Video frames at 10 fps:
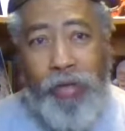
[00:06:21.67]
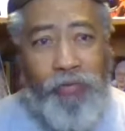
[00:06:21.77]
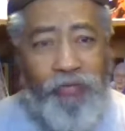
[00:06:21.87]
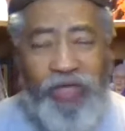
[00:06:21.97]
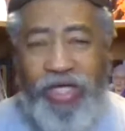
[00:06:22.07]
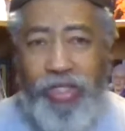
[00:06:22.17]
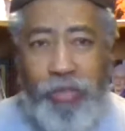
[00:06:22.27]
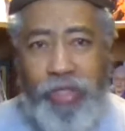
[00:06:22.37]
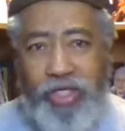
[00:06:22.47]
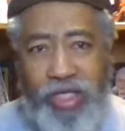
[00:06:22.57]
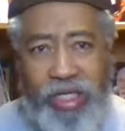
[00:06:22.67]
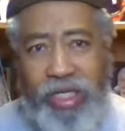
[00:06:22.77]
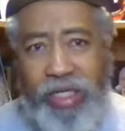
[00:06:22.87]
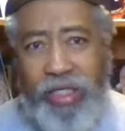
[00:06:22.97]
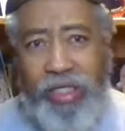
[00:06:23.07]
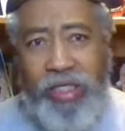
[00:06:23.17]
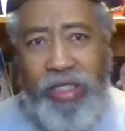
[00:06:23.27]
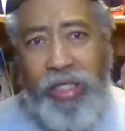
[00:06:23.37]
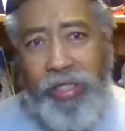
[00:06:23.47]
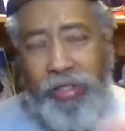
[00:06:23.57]
vision machine
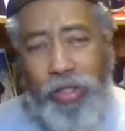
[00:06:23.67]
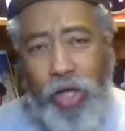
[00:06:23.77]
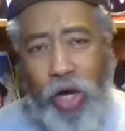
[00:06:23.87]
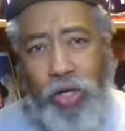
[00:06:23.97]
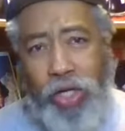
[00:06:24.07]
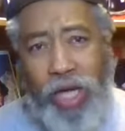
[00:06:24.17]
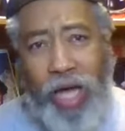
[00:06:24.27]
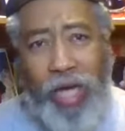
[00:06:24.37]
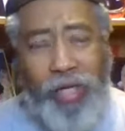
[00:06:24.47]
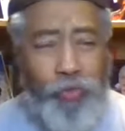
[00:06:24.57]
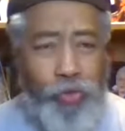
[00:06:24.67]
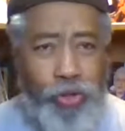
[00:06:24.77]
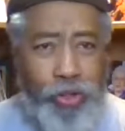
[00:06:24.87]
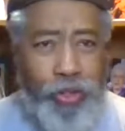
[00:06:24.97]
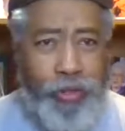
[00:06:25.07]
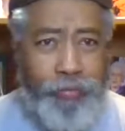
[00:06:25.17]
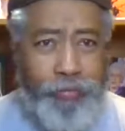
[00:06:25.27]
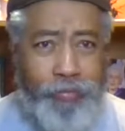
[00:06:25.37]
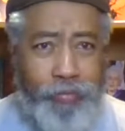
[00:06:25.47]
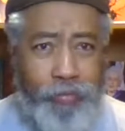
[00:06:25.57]
called Hollywood.
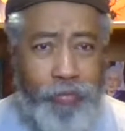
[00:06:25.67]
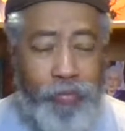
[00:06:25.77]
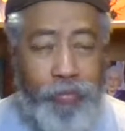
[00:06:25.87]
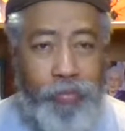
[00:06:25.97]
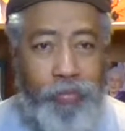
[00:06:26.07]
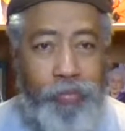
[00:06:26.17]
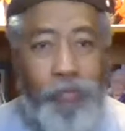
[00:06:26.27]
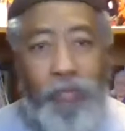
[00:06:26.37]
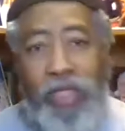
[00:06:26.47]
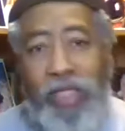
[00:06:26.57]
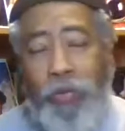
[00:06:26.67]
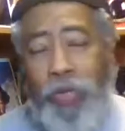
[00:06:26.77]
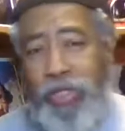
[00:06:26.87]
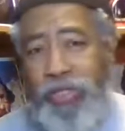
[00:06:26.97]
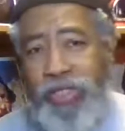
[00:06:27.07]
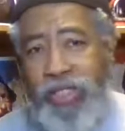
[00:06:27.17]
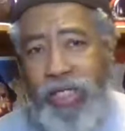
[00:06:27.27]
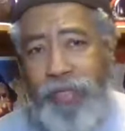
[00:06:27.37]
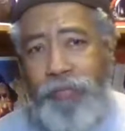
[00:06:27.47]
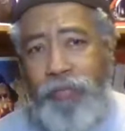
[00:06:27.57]
That when you see